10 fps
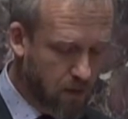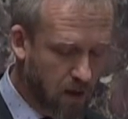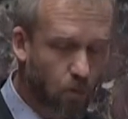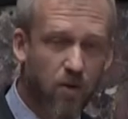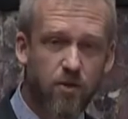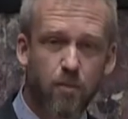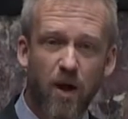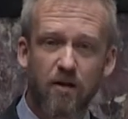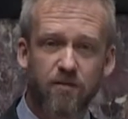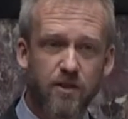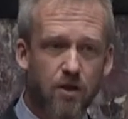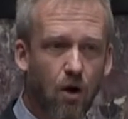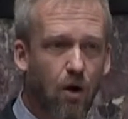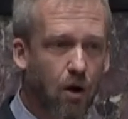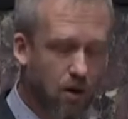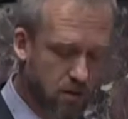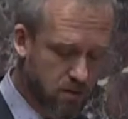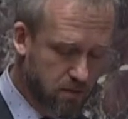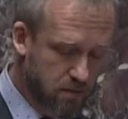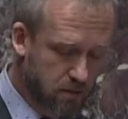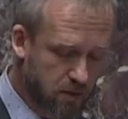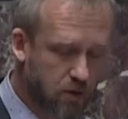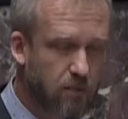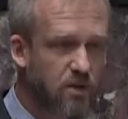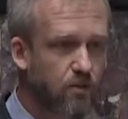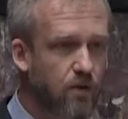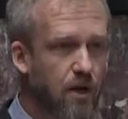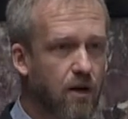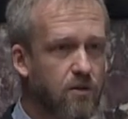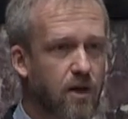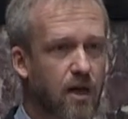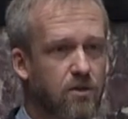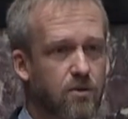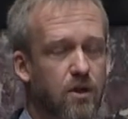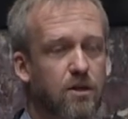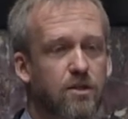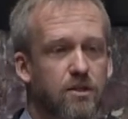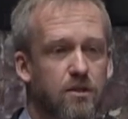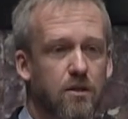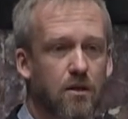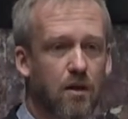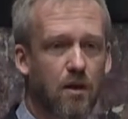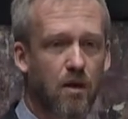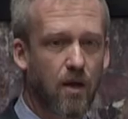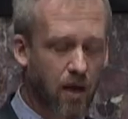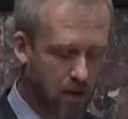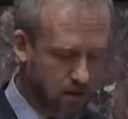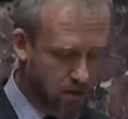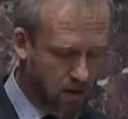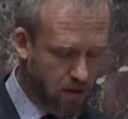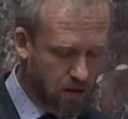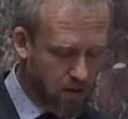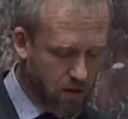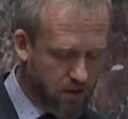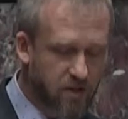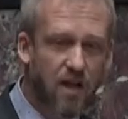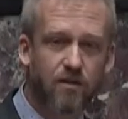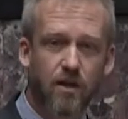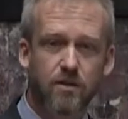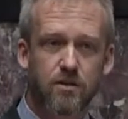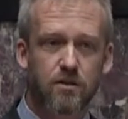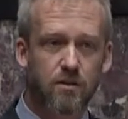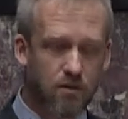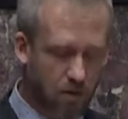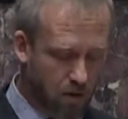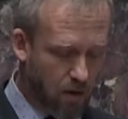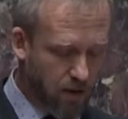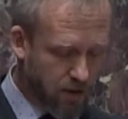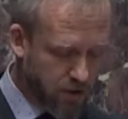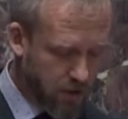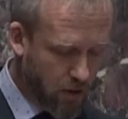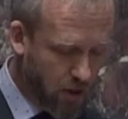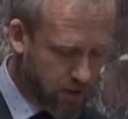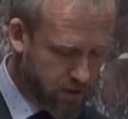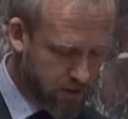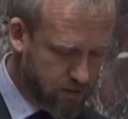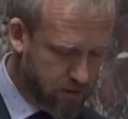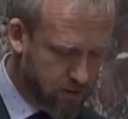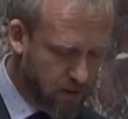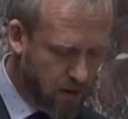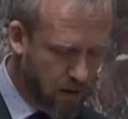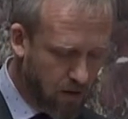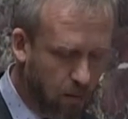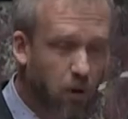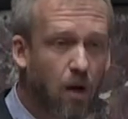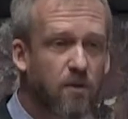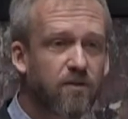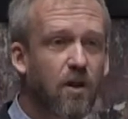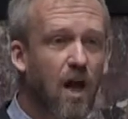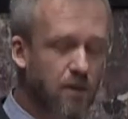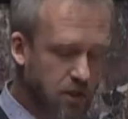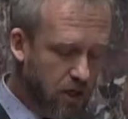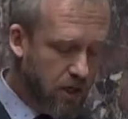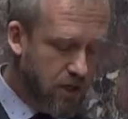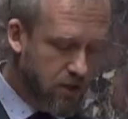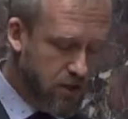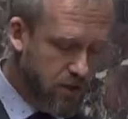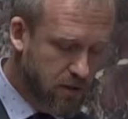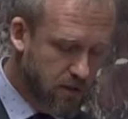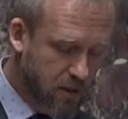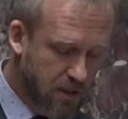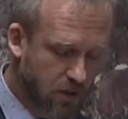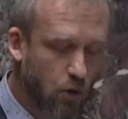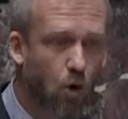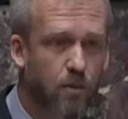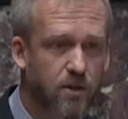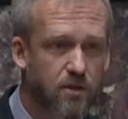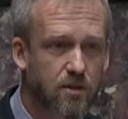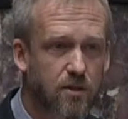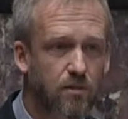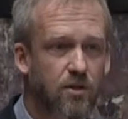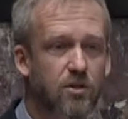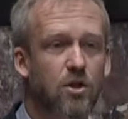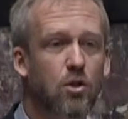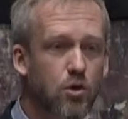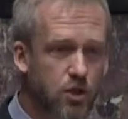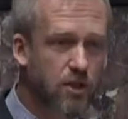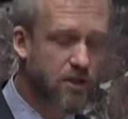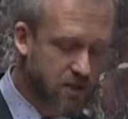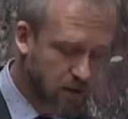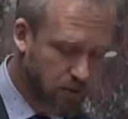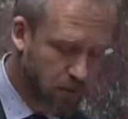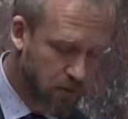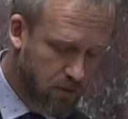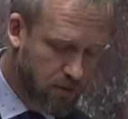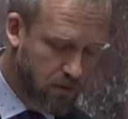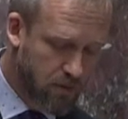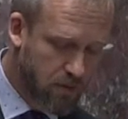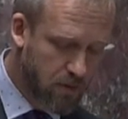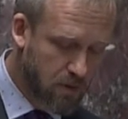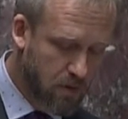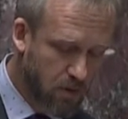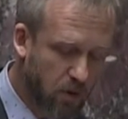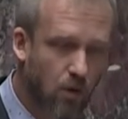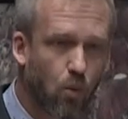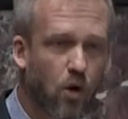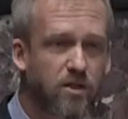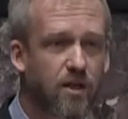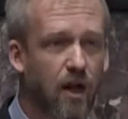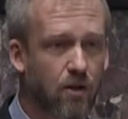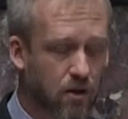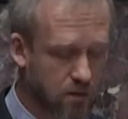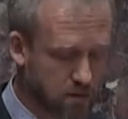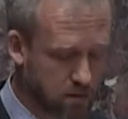and what the benefits are in terms of greenhouse gas reductions and savings on energy costs. The problem of climate change is enormous, but the solution is simple. We can work together